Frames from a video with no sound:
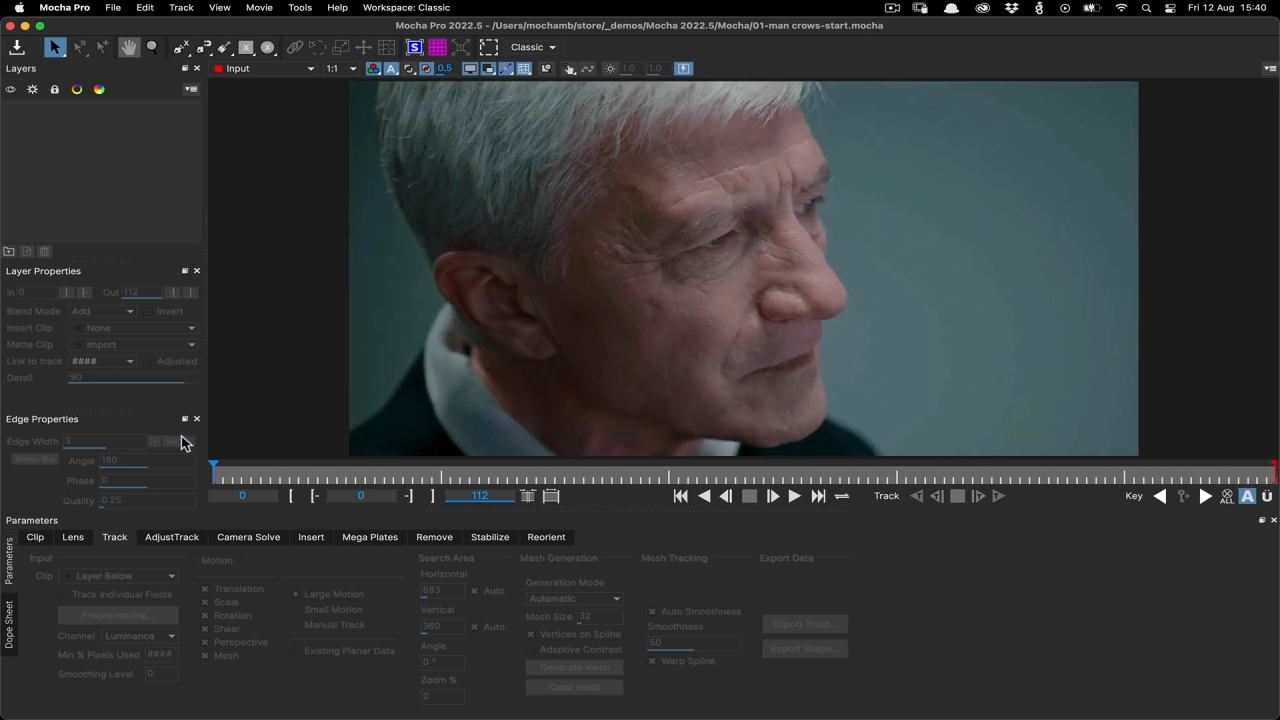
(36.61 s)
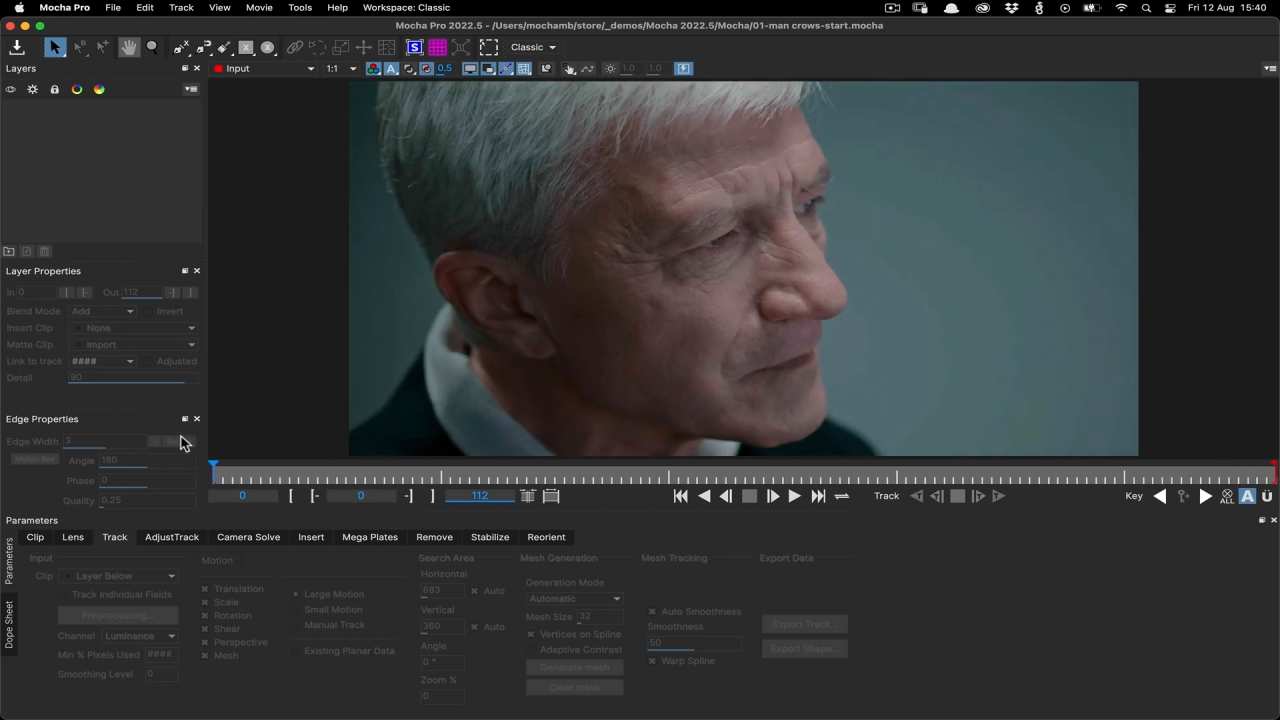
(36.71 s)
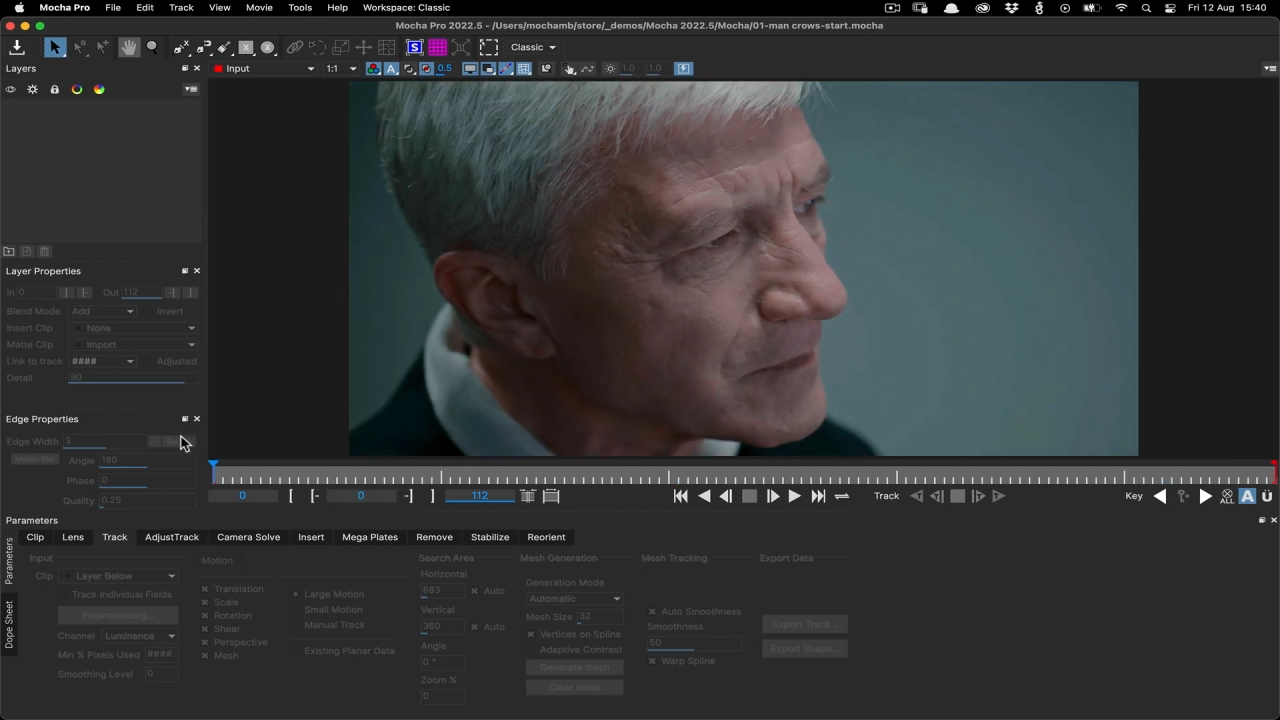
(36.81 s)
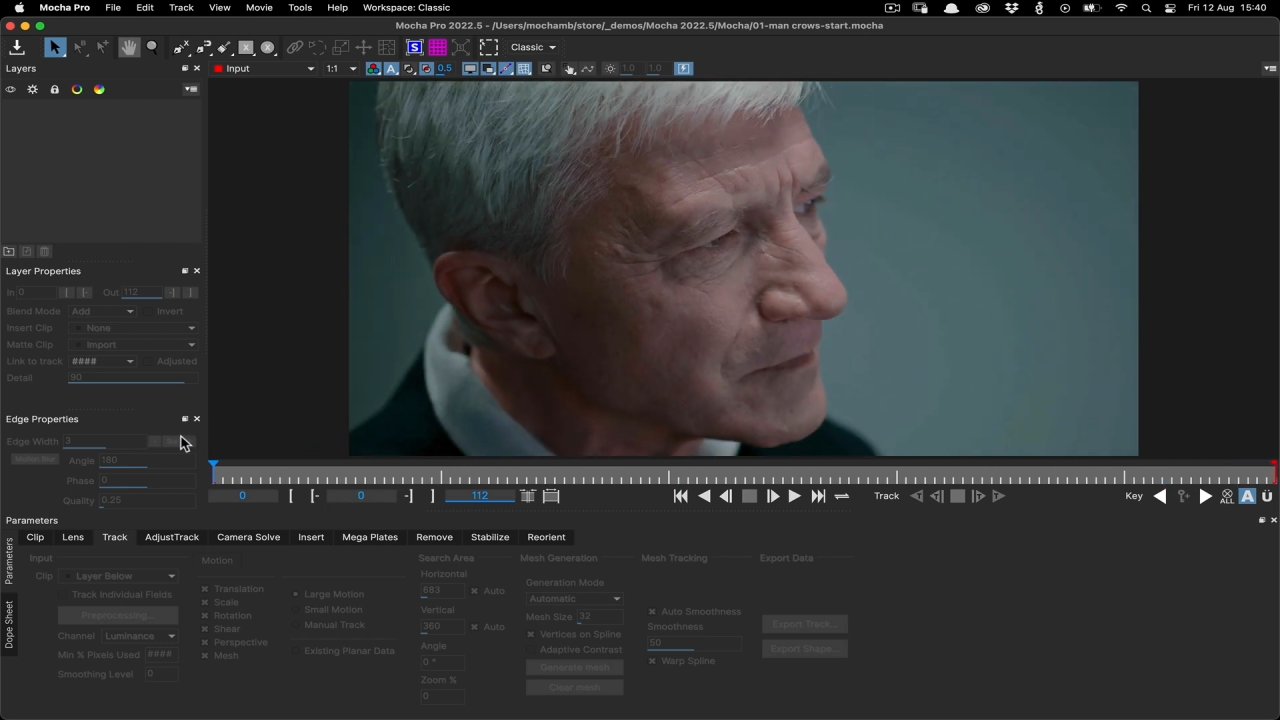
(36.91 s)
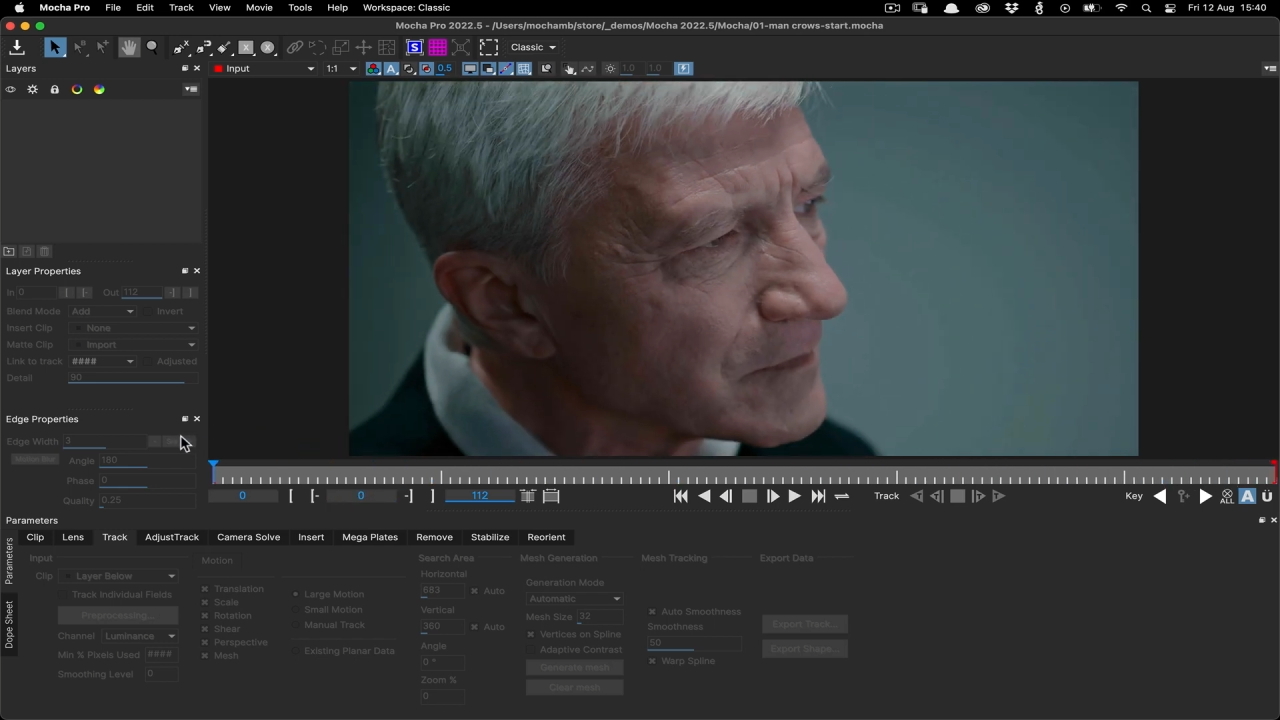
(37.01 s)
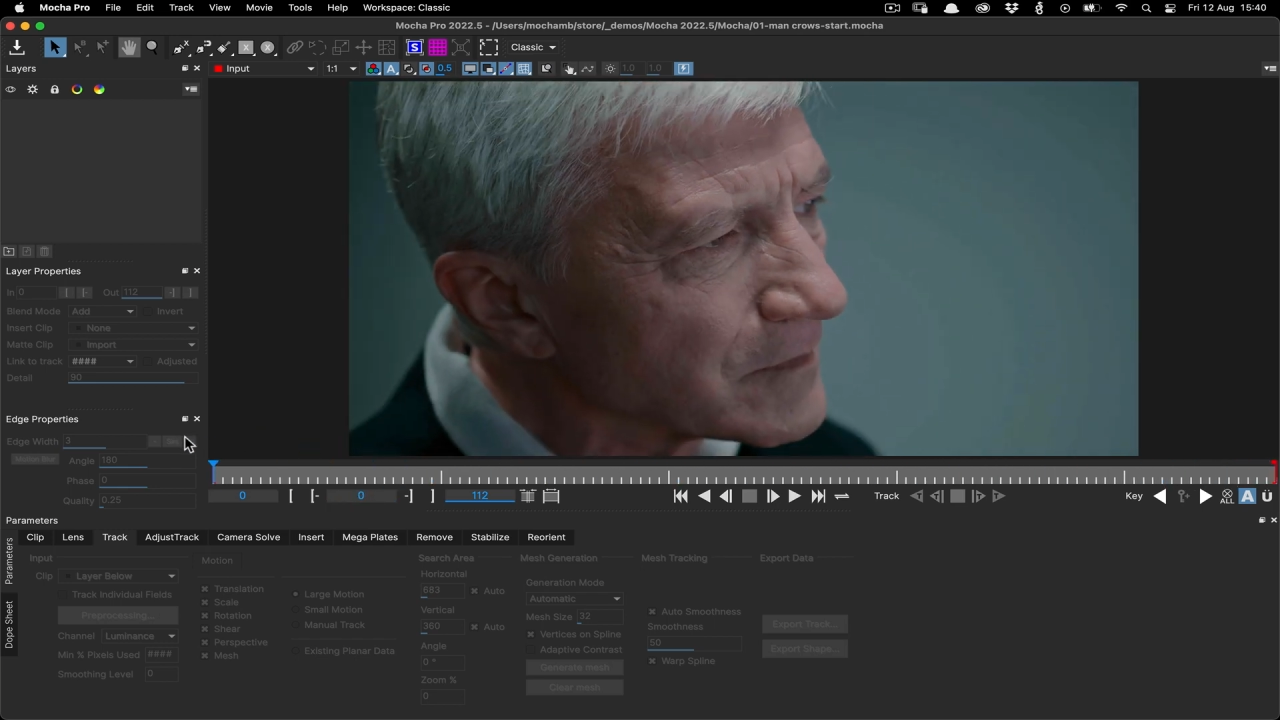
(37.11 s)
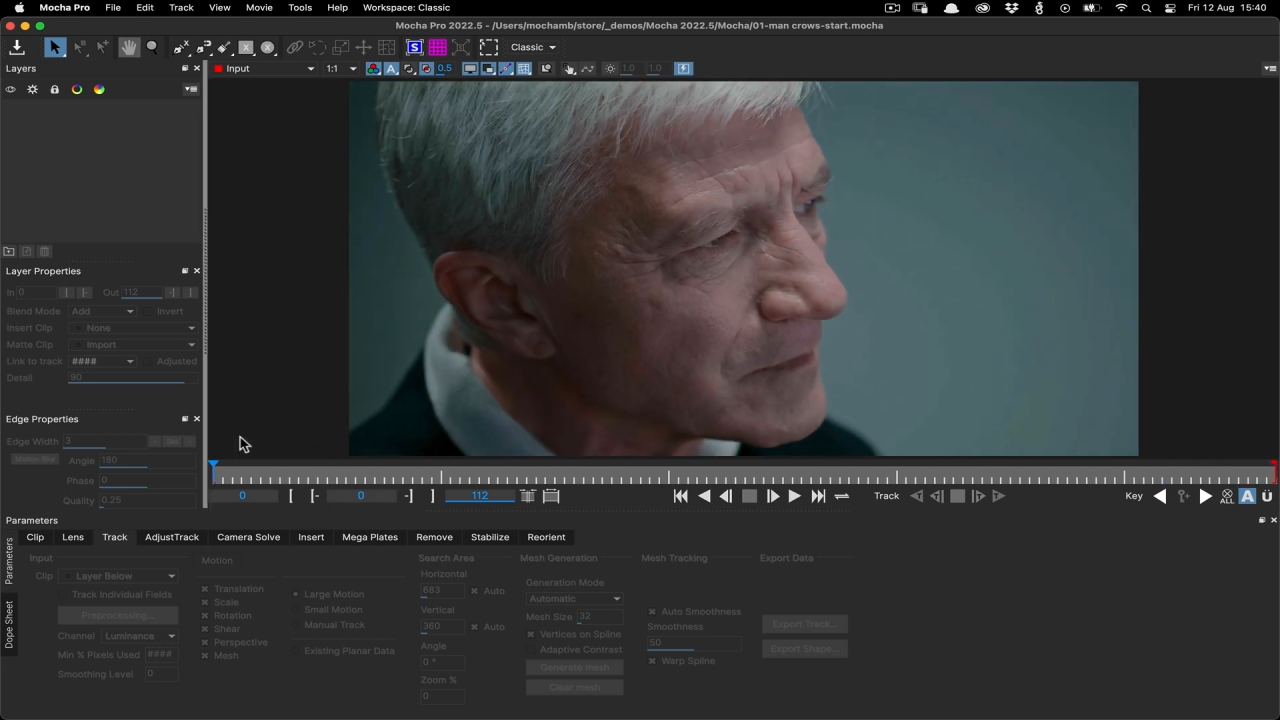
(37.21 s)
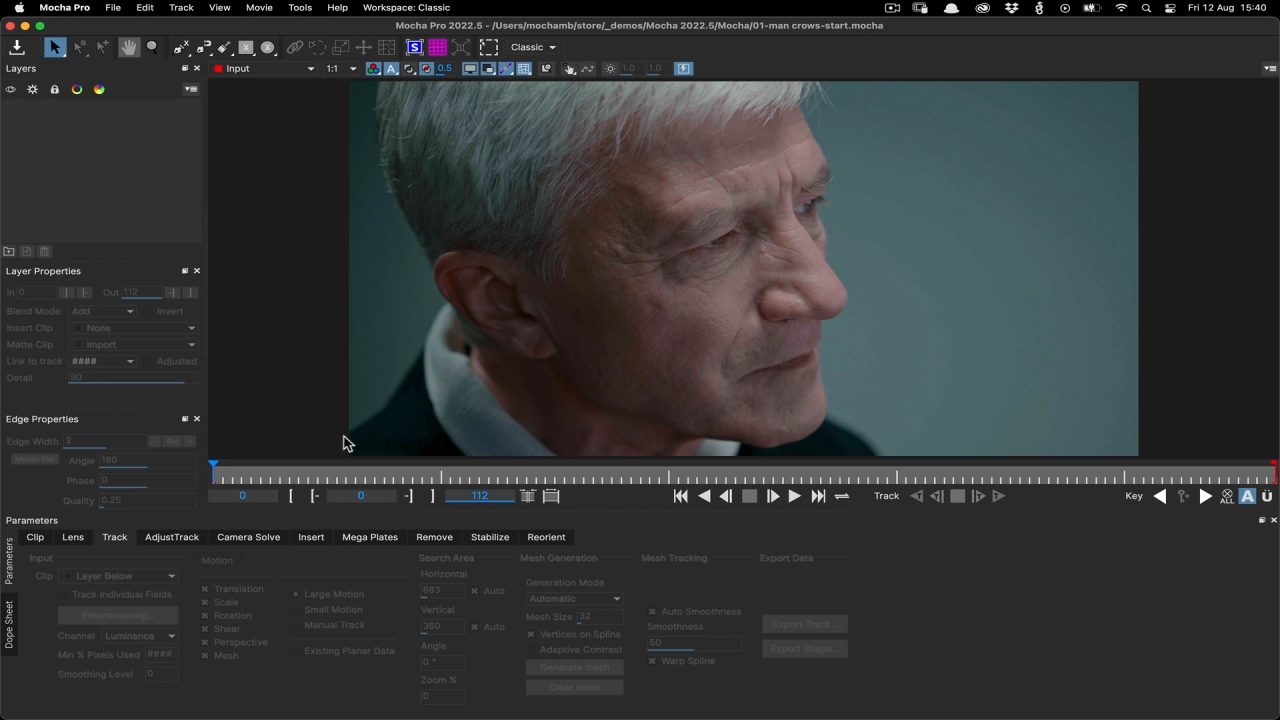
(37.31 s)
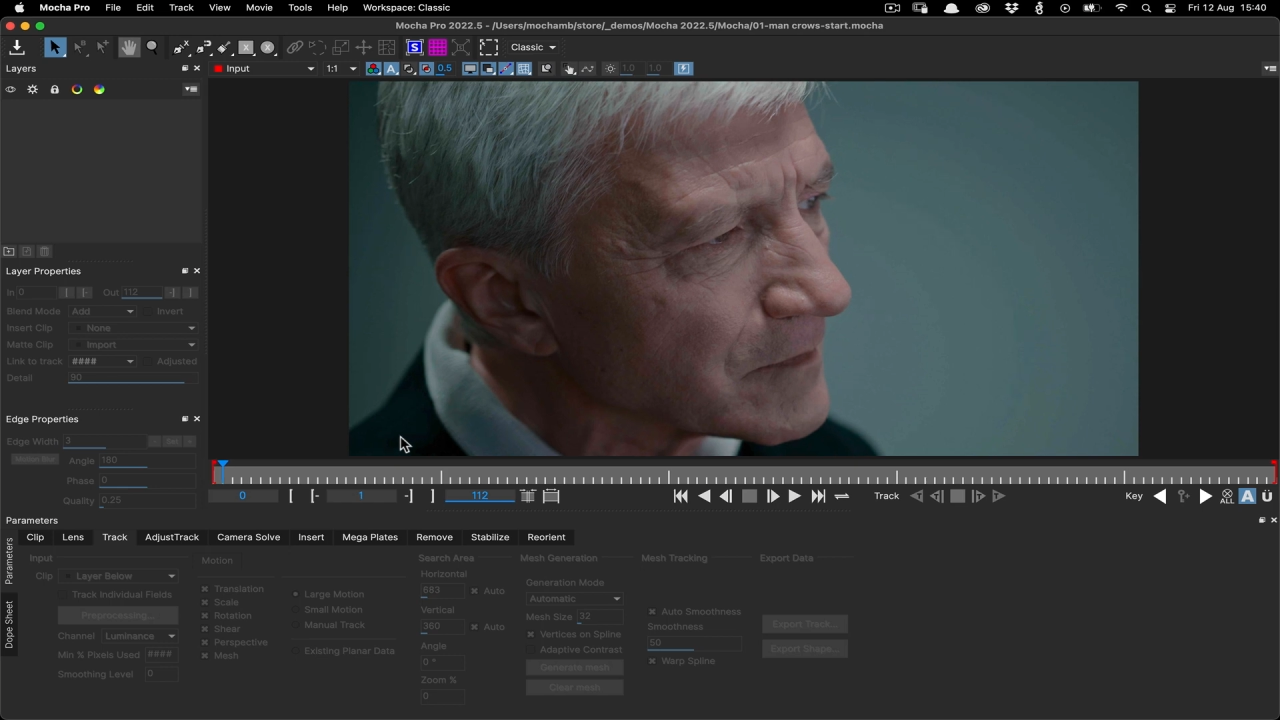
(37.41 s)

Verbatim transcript: head turn